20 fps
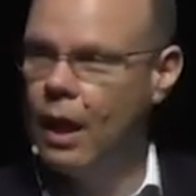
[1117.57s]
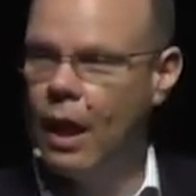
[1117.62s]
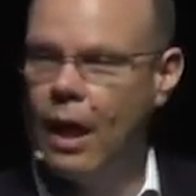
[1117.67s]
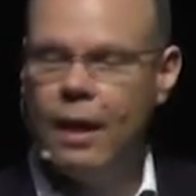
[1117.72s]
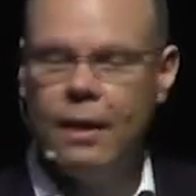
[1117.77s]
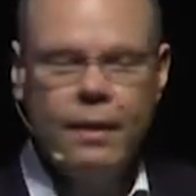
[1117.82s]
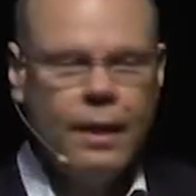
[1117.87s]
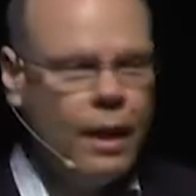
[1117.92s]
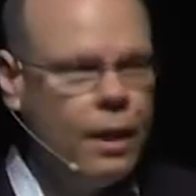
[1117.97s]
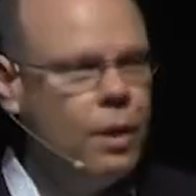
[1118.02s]

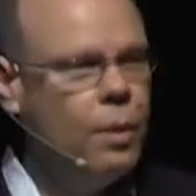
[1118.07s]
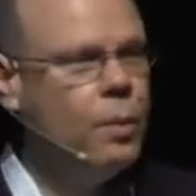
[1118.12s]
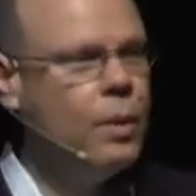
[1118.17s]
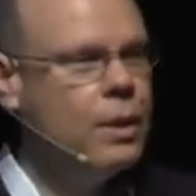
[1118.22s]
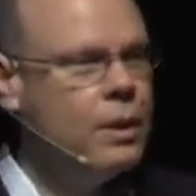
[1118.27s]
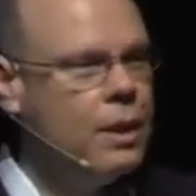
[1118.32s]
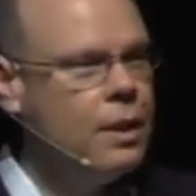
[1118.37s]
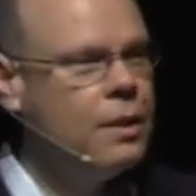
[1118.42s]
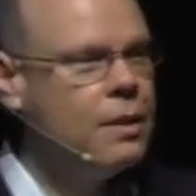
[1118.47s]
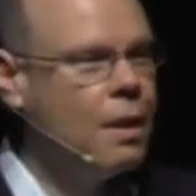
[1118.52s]
And then you
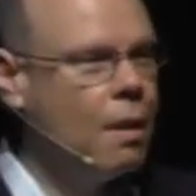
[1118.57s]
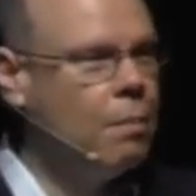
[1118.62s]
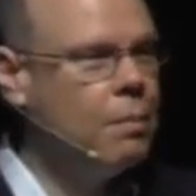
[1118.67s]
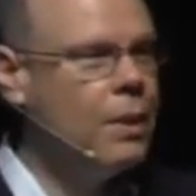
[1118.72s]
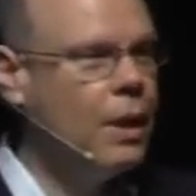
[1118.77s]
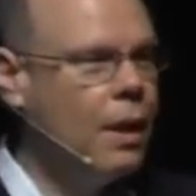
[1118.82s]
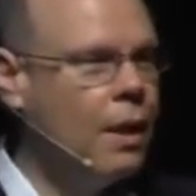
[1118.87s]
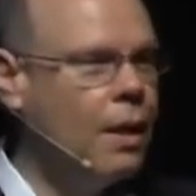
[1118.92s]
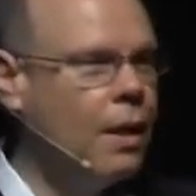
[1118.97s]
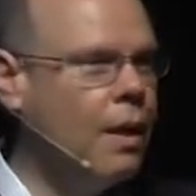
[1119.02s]
will see
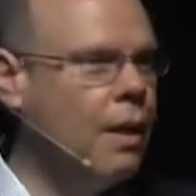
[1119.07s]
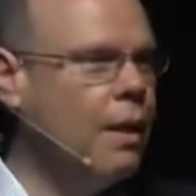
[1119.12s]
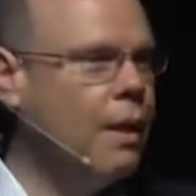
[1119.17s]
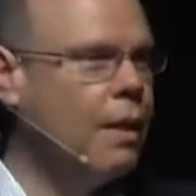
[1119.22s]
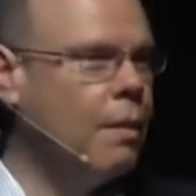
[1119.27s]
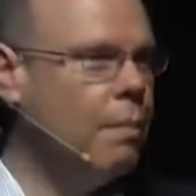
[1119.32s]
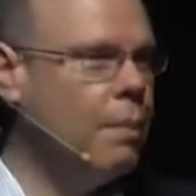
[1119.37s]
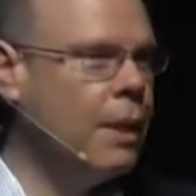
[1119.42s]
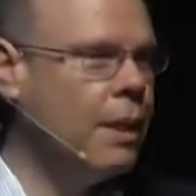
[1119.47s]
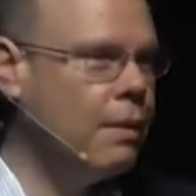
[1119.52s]
something a
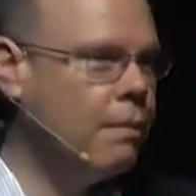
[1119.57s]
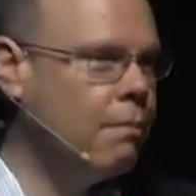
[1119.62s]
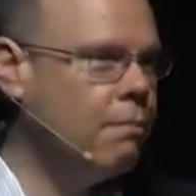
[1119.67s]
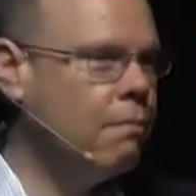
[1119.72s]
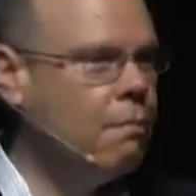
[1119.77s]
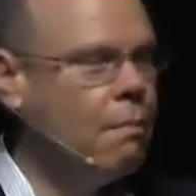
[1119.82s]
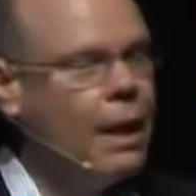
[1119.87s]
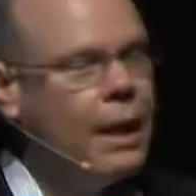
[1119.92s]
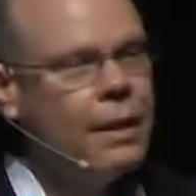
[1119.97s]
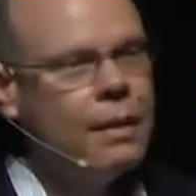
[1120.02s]
little
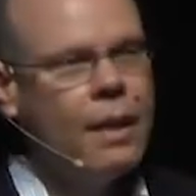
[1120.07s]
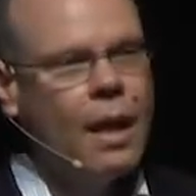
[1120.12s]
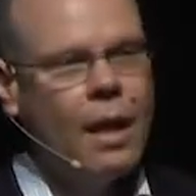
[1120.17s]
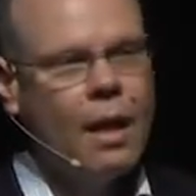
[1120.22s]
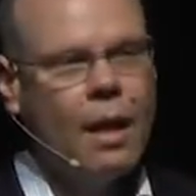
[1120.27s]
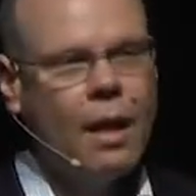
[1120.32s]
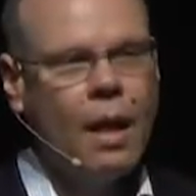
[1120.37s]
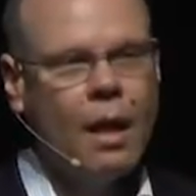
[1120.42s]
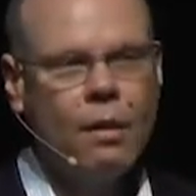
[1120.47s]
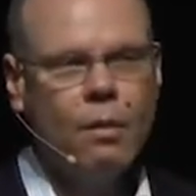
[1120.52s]
bit, might take
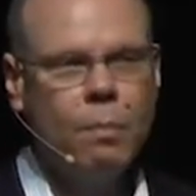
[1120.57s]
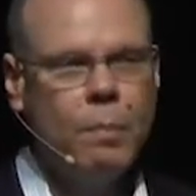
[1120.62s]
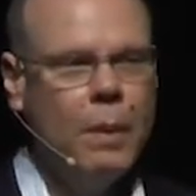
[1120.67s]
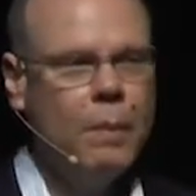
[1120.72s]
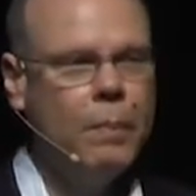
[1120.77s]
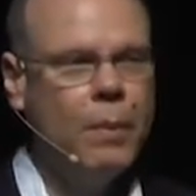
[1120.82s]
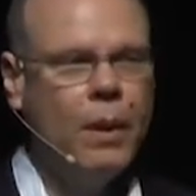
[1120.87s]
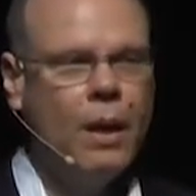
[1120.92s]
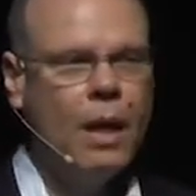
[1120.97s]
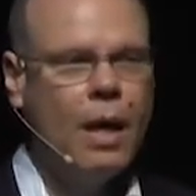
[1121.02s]
a lot of
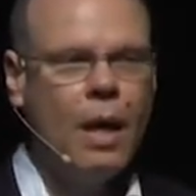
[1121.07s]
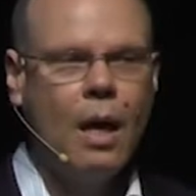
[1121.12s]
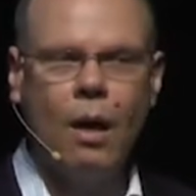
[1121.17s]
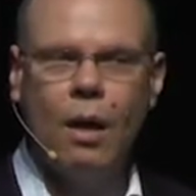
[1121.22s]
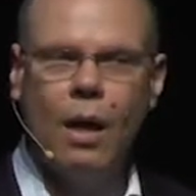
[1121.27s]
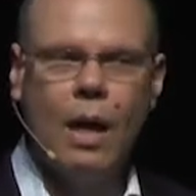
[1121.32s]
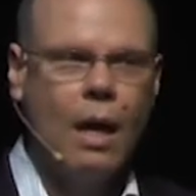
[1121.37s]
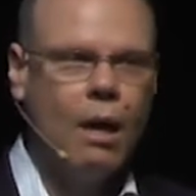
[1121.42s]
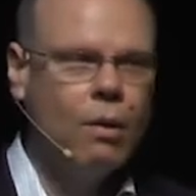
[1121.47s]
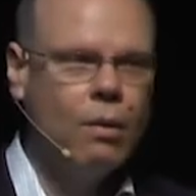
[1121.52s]
people
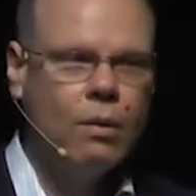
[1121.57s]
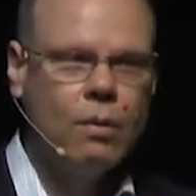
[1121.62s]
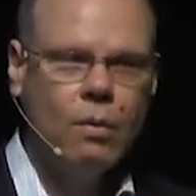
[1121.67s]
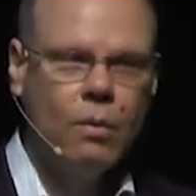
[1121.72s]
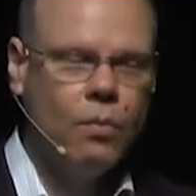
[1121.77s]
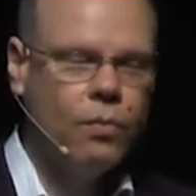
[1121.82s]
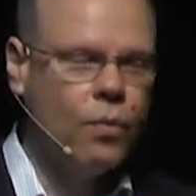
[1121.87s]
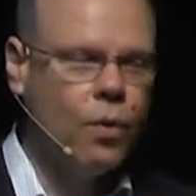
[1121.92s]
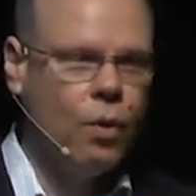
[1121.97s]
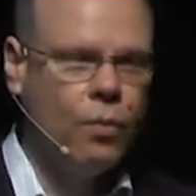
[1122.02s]
out
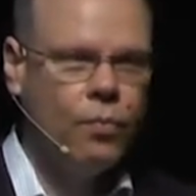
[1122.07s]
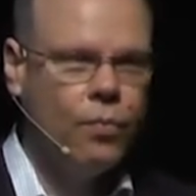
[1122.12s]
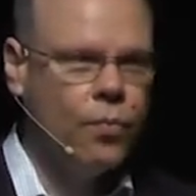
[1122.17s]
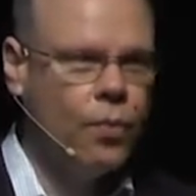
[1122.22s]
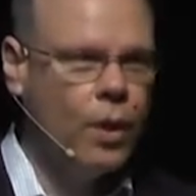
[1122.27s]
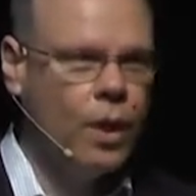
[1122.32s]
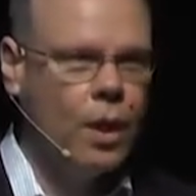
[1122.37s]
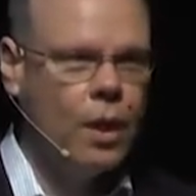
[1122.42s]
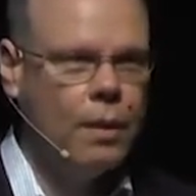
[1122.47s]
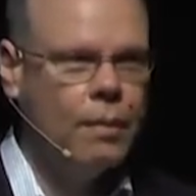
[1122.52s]
of, of
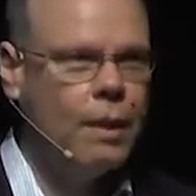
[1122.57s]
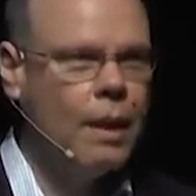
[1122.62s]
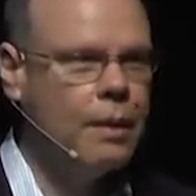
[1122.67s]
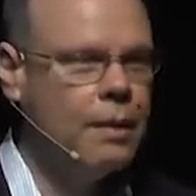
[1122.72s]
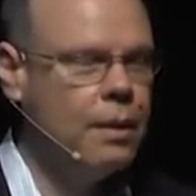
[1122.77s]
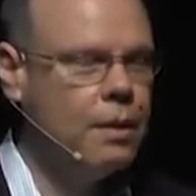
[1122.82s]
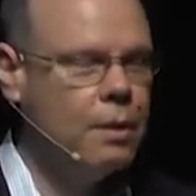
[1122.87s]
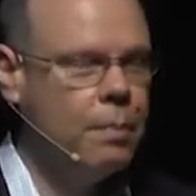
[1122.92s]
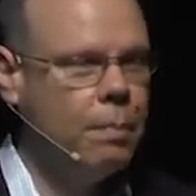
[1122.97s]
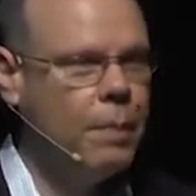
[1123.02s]
uh,
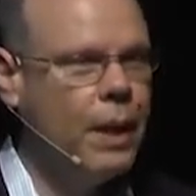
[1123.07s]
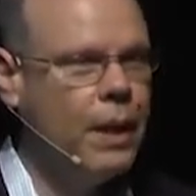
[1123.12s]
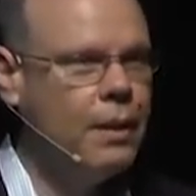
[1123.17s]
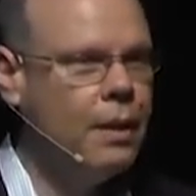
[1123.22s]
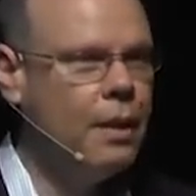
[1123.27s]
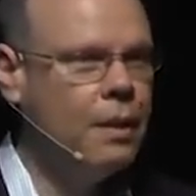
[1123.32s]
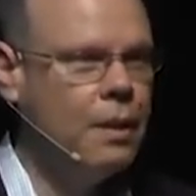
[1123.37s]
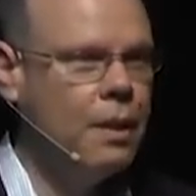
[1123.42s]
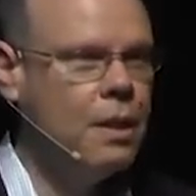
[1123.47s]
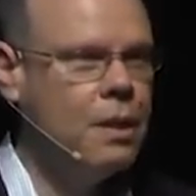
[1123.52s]

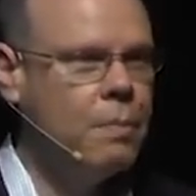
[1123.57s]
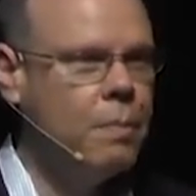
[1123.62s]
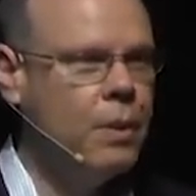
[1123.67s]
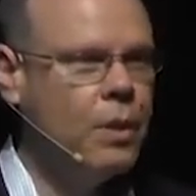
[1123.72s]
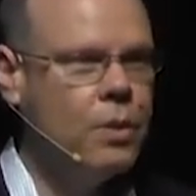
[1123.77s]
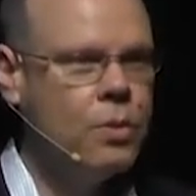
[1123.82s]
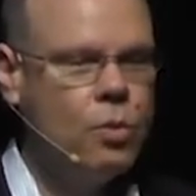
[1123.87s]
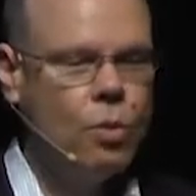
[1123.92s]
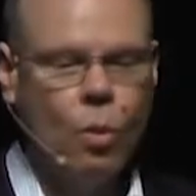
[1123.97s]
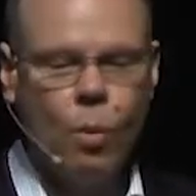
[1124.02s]
anticipating this
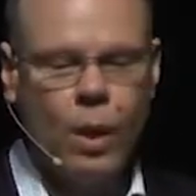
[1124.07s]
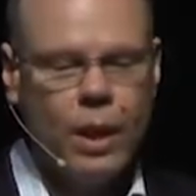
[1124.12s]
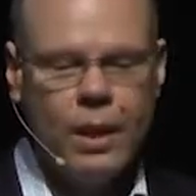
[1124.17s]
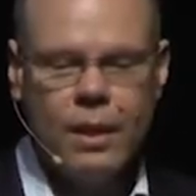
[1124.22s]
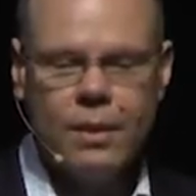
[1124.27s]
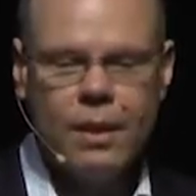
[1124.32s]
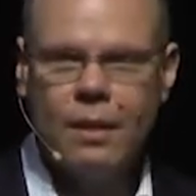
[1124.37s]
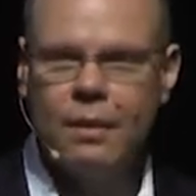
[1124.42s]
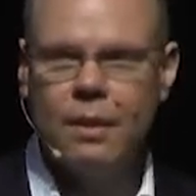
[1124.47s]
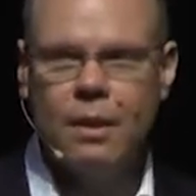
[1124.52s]
because no one
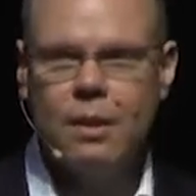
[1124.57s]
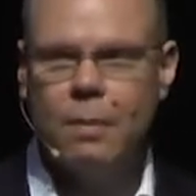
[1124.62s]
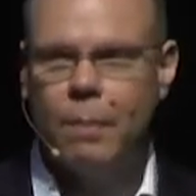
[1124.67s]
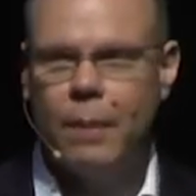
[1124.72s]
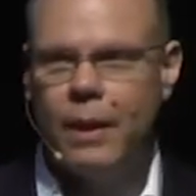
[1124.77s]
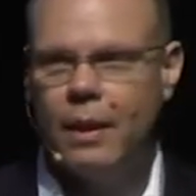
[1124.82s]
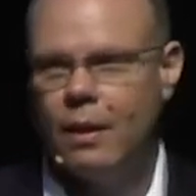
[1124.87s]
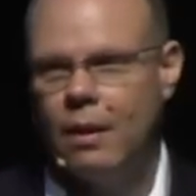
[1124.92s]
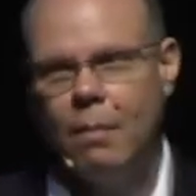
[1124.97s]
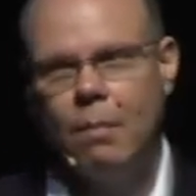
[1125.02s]
is
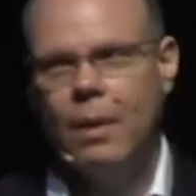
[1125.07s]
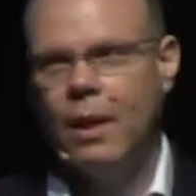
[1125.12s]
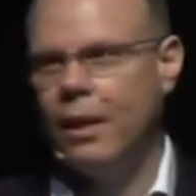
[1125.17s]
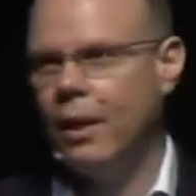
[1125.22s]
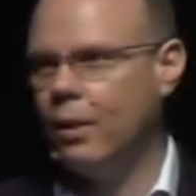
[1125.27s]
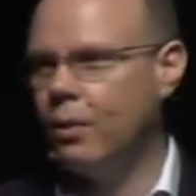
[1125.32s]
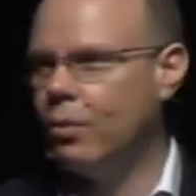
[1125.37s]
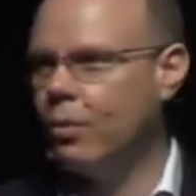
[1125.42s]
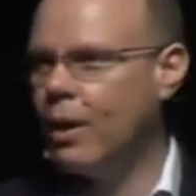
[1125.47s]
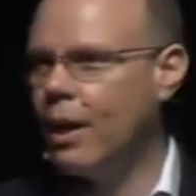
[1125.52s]
anticipating the
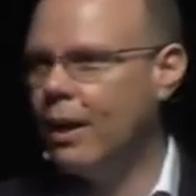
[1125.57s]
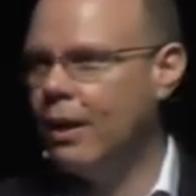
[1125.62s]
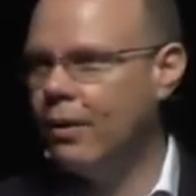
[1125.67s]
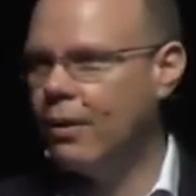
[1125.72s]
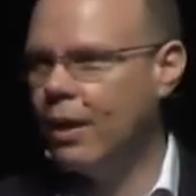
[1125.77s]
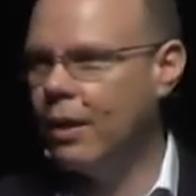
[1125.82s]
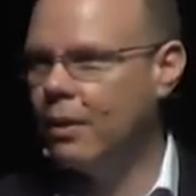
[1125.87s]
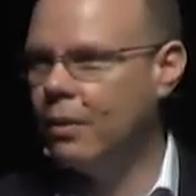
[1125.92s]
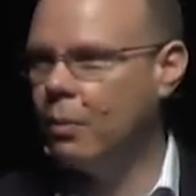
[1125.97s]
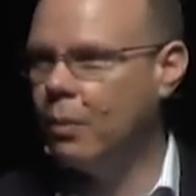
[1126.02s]
market to rally
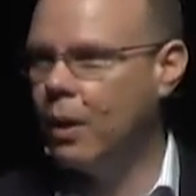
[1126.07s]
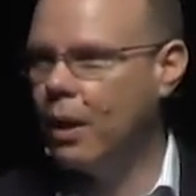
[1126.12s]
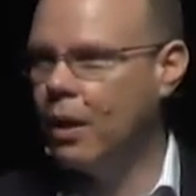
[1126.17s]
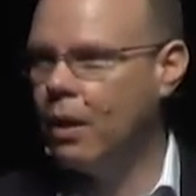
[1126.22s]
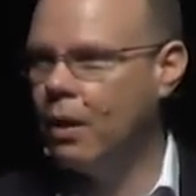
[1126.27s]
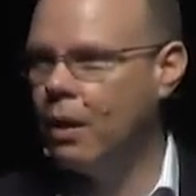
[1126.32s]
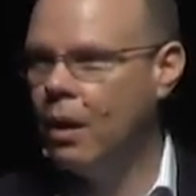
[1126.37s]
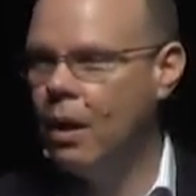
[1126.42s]
right away.